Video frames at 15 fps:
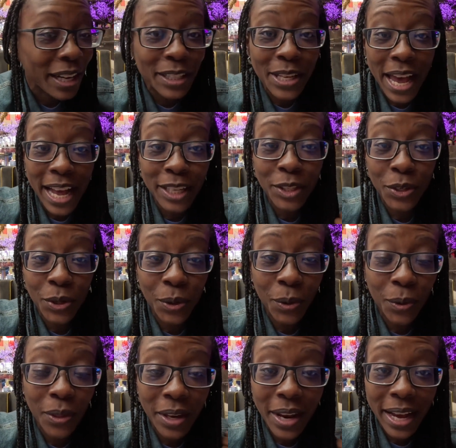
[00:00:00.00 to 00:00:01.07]
to head
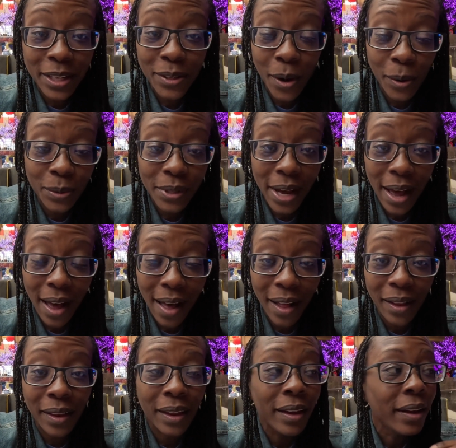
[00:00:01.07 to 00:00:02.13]
to the next
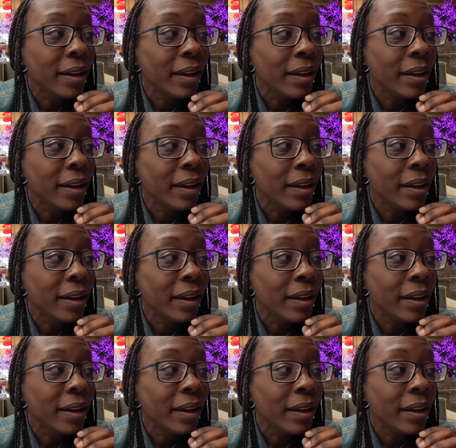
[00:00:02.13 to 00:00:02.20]
hotel.